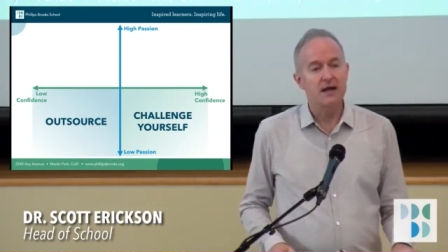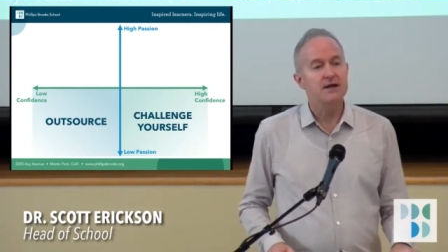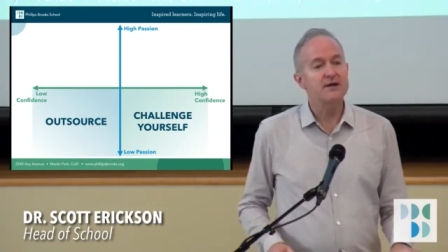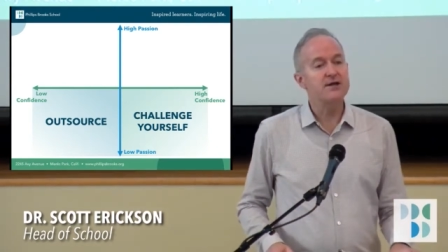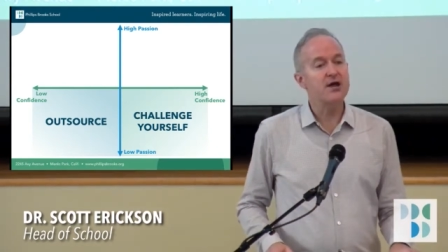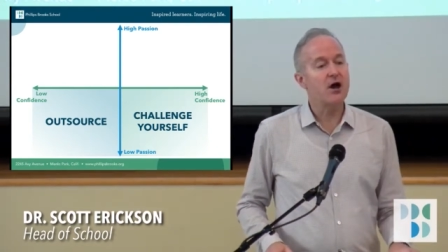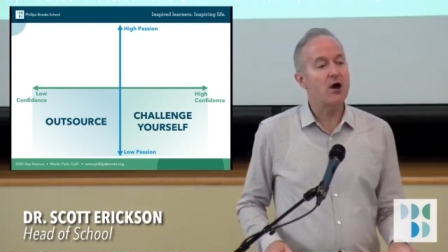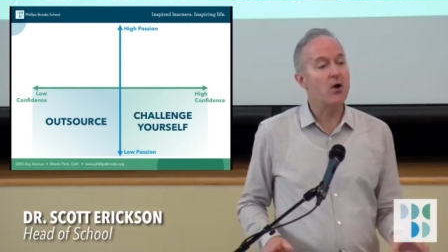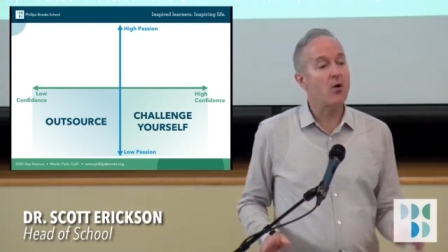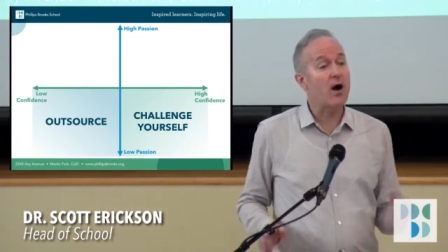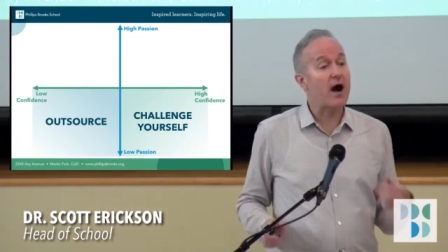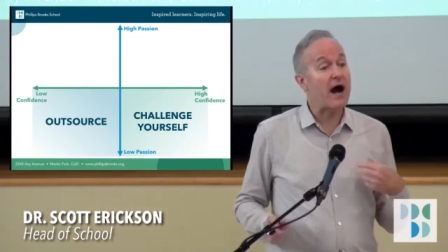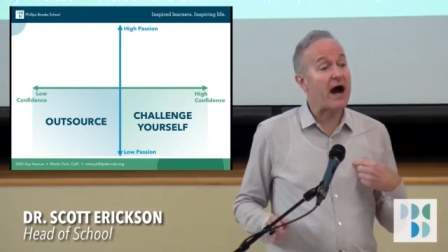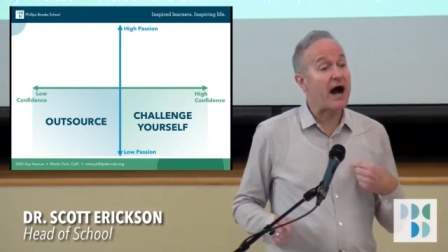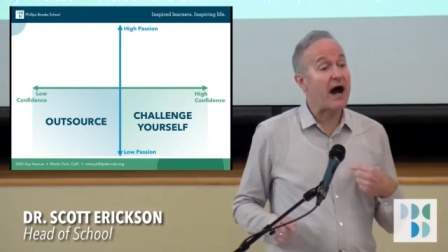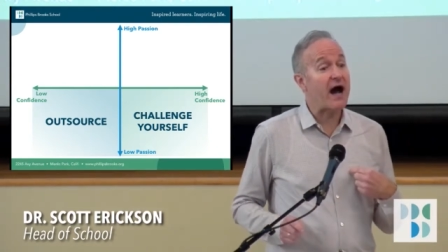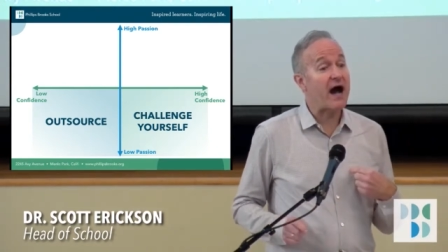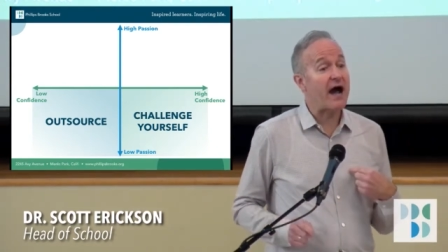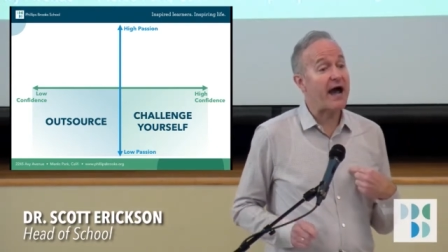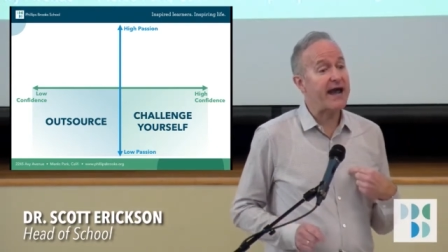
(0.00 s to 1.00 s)
No,
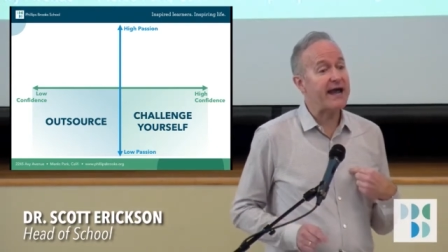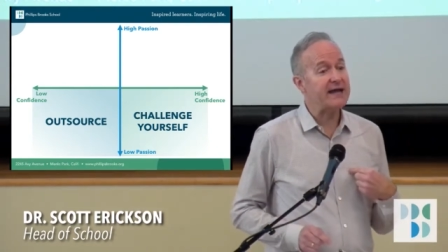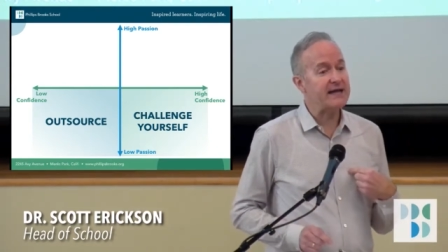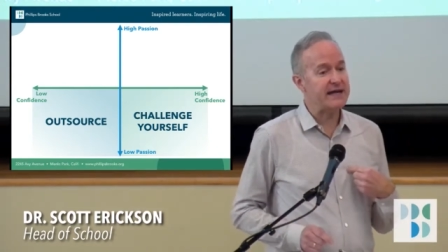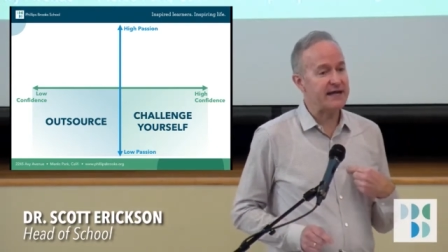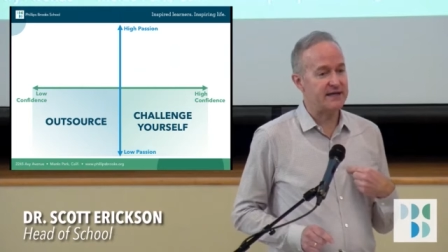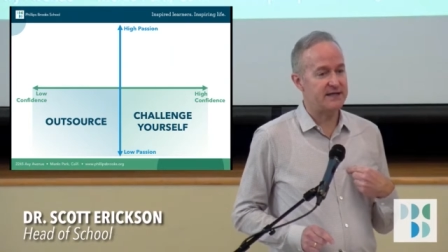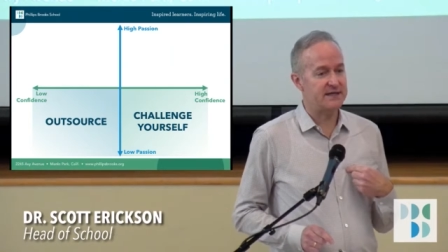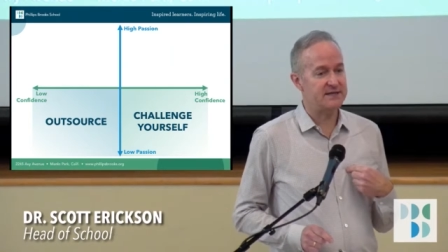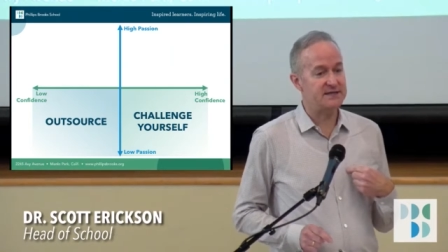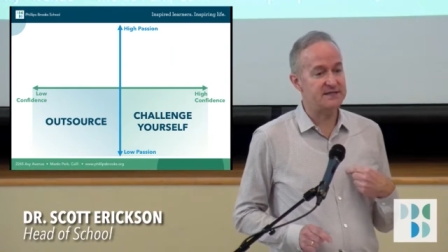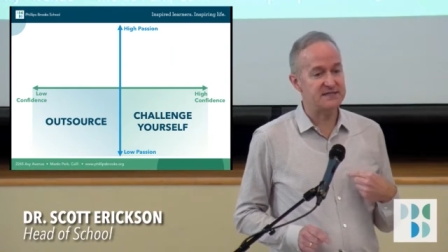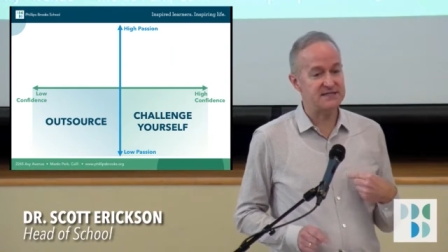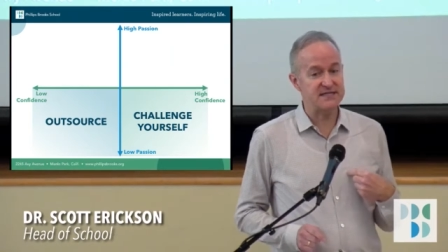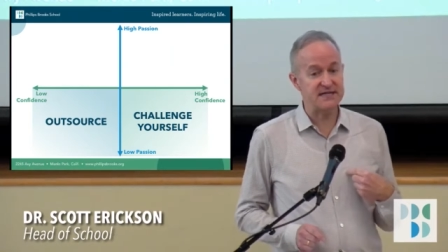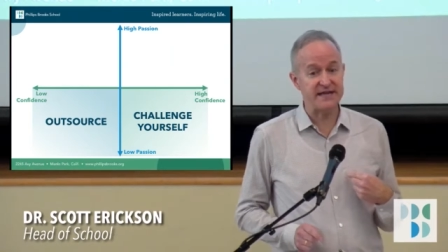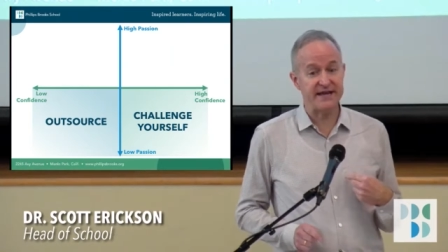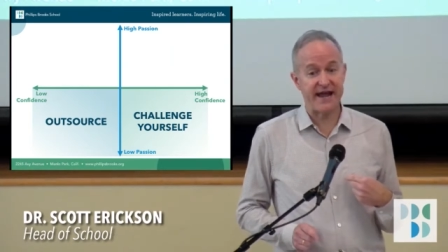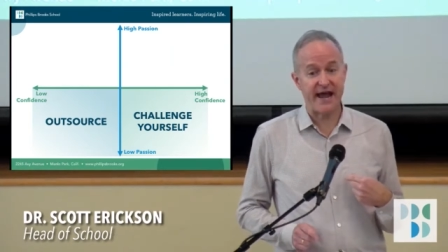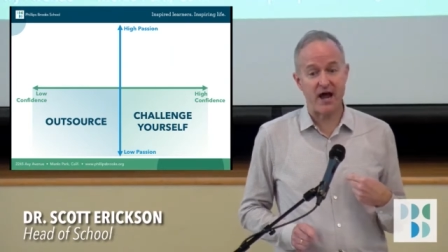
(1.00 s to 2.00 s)
I needed to
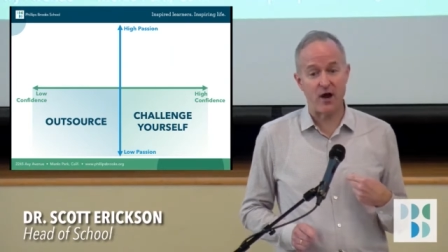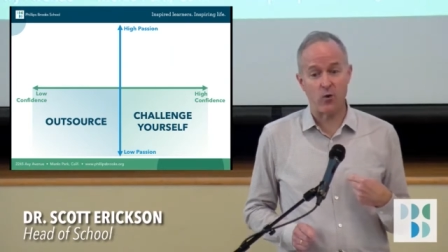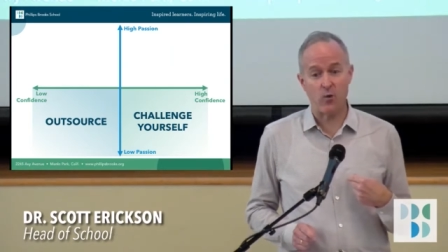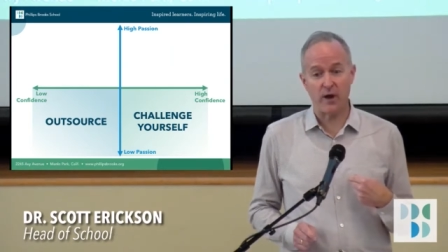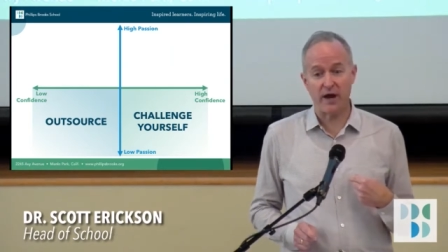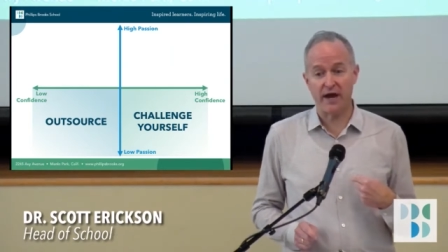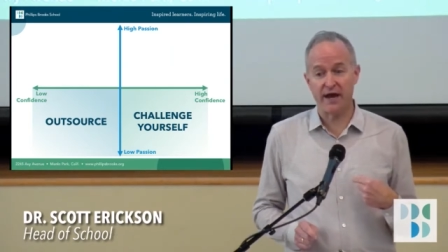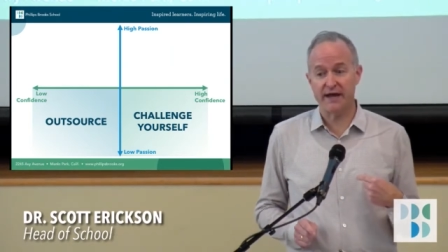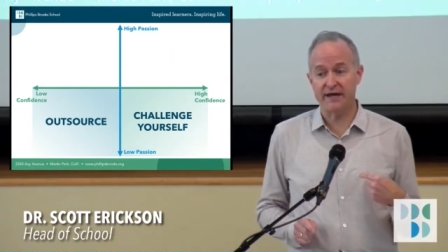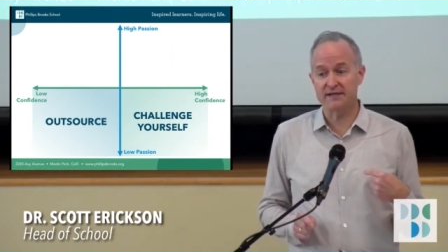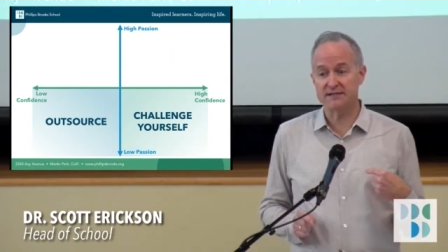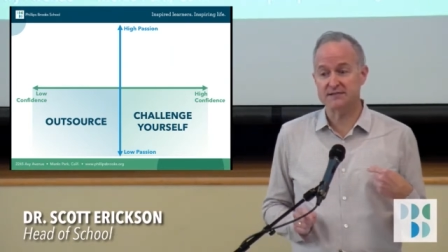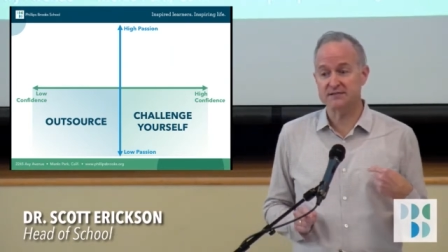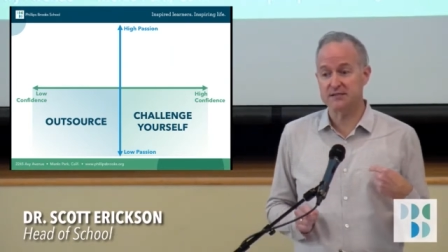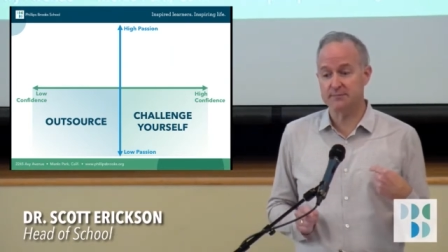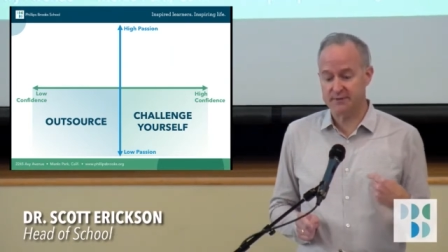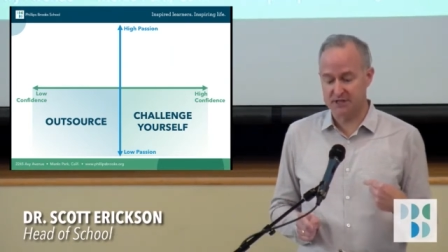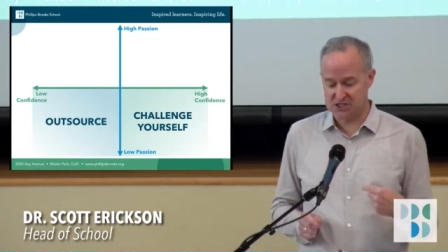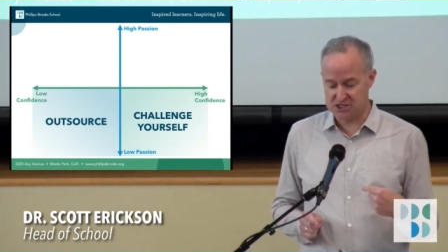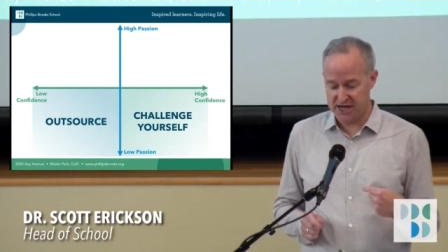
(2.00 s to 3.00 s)
seek out ways
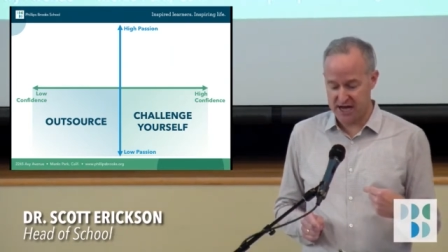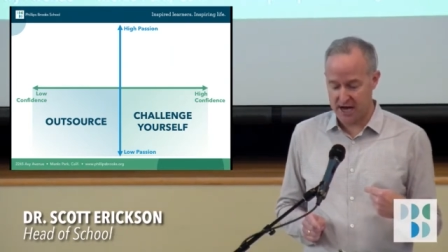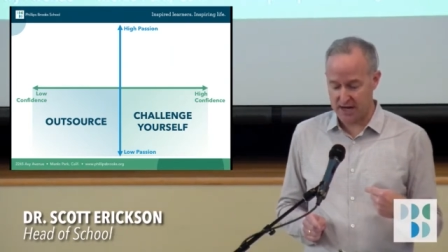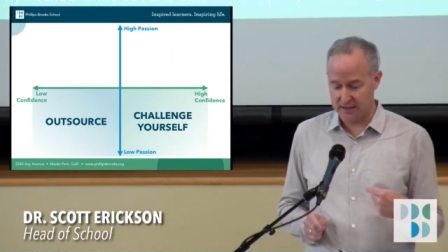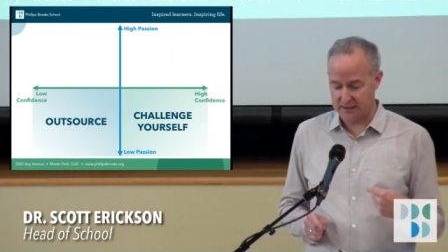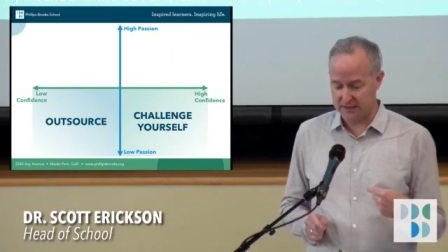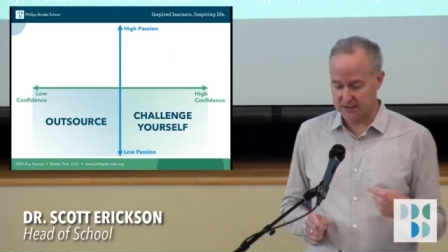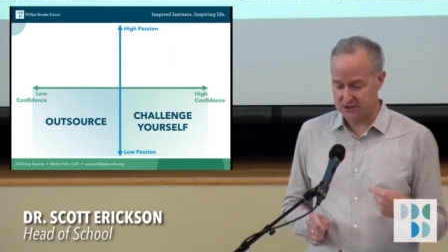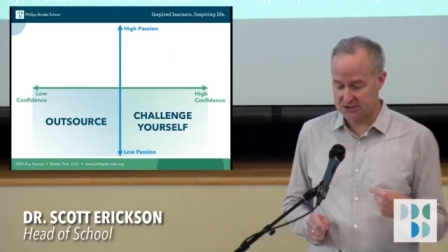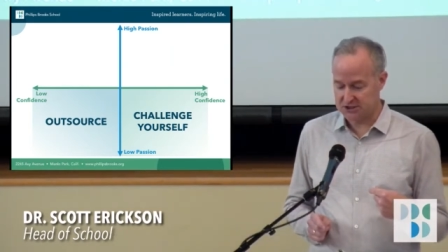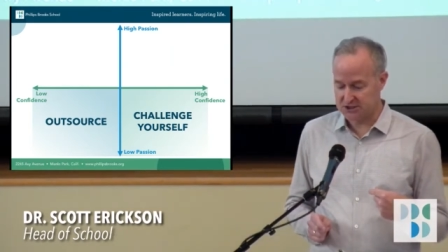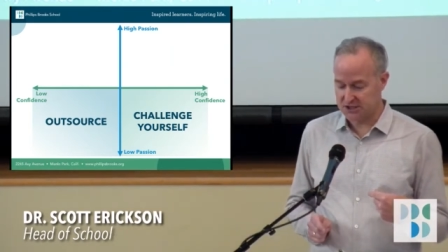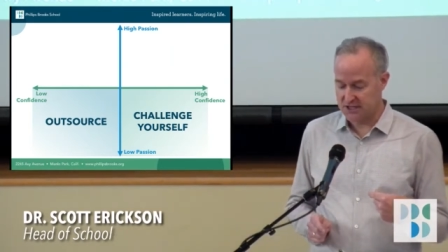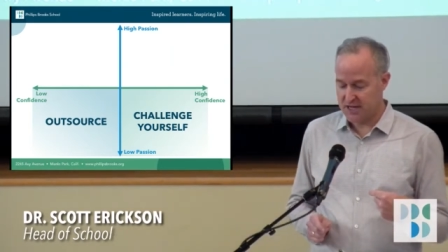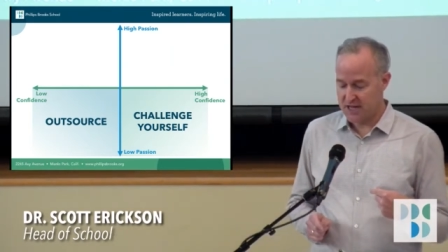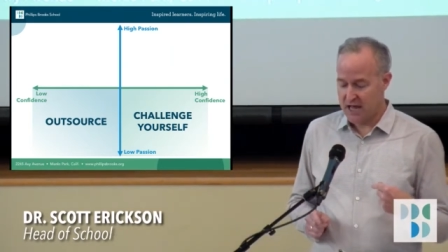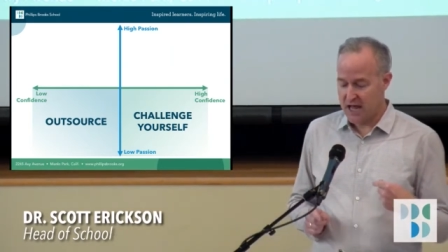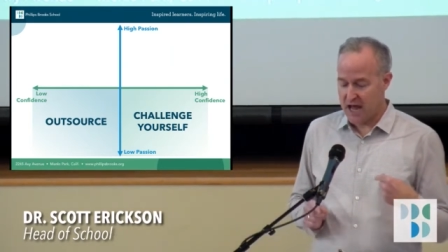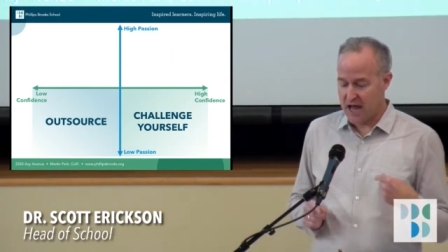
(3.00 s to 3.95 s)
to be challenged.